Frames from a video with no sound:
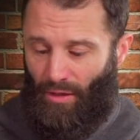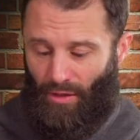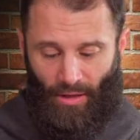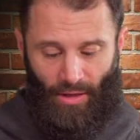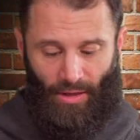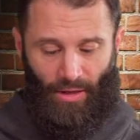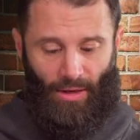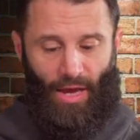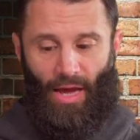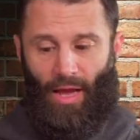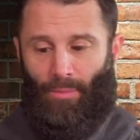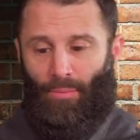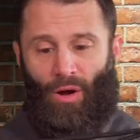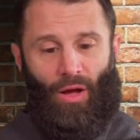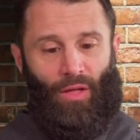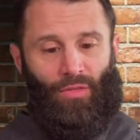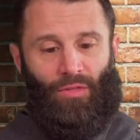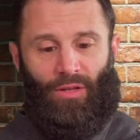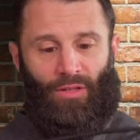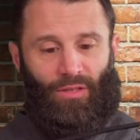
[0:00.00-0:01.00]
And I
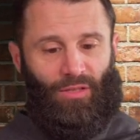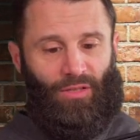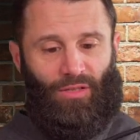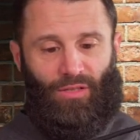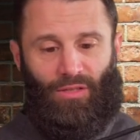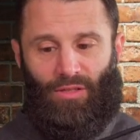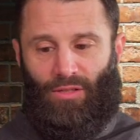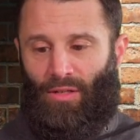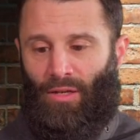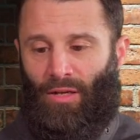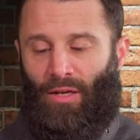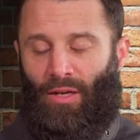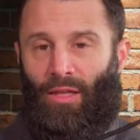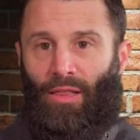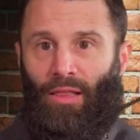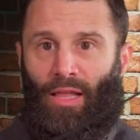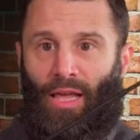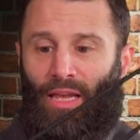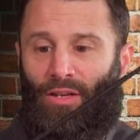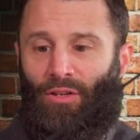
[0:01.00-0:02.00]
bought this uh,
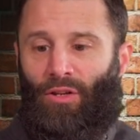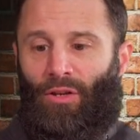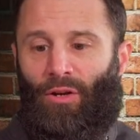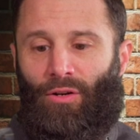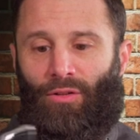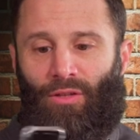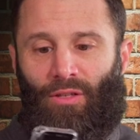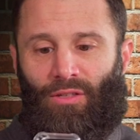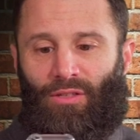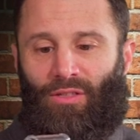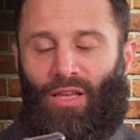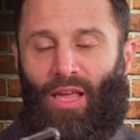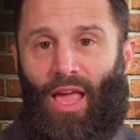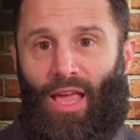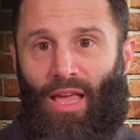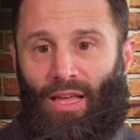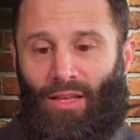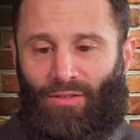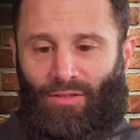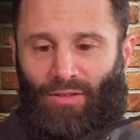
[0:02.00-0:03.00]
lanyard, this
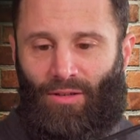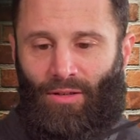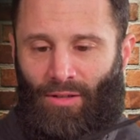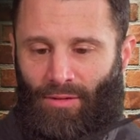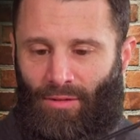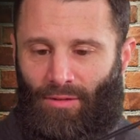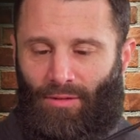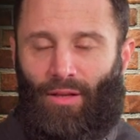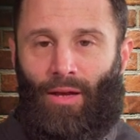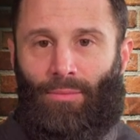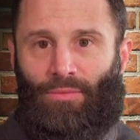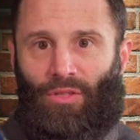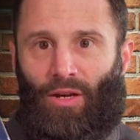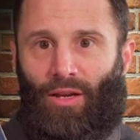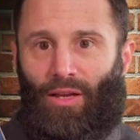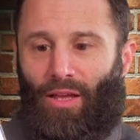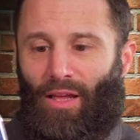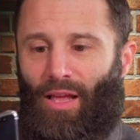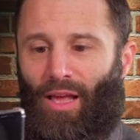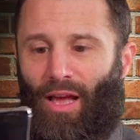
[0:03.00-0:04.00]
case. I'm
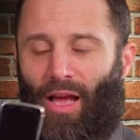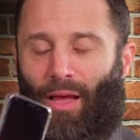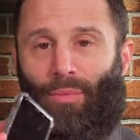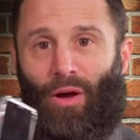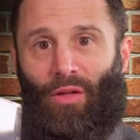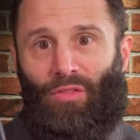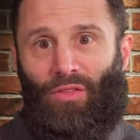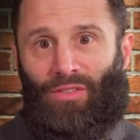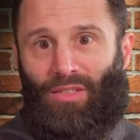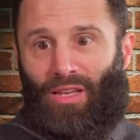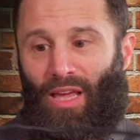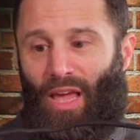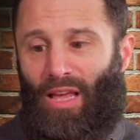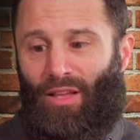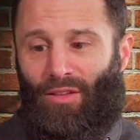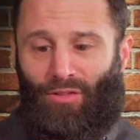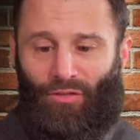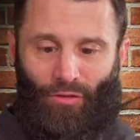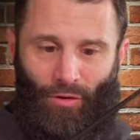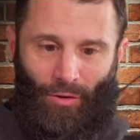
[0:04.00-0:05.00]
sorry. I bought this
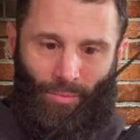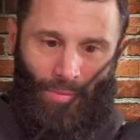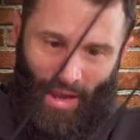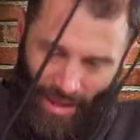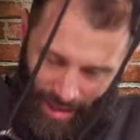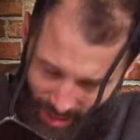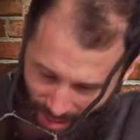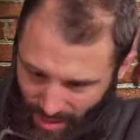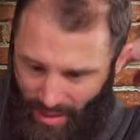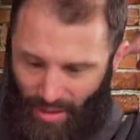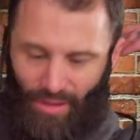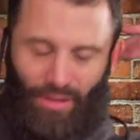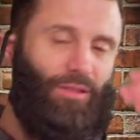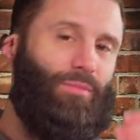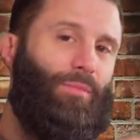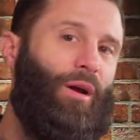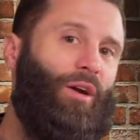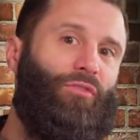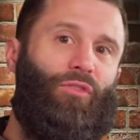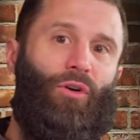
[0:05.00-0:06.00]
case for my
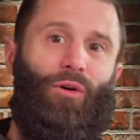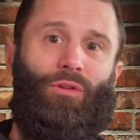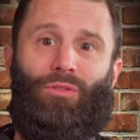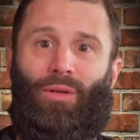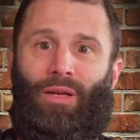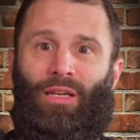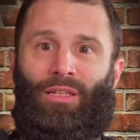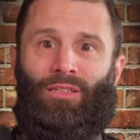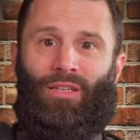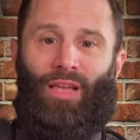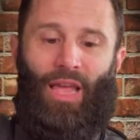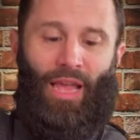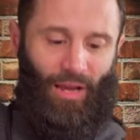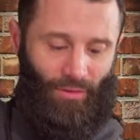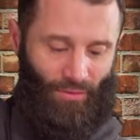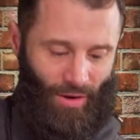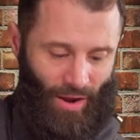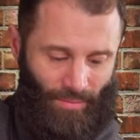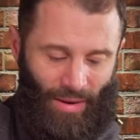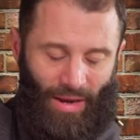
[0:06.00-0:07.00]
smartphone, so I can just hang
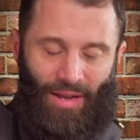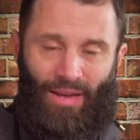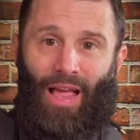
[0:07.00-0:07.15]
it around my